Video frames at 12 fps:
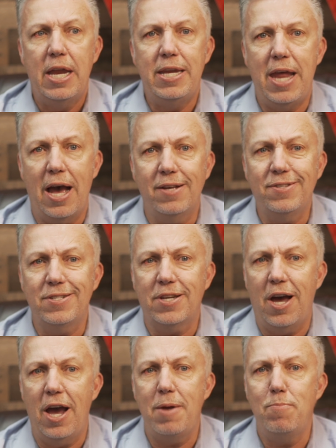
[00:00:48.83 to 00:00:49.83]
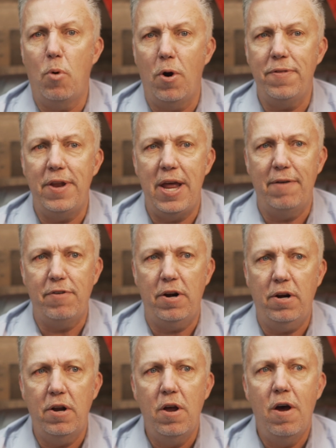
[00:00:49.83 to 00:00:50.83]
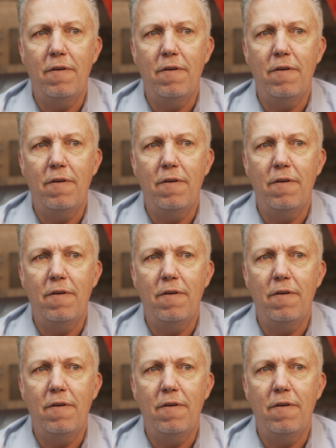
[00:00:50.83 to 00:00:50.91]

Now's a time more than ever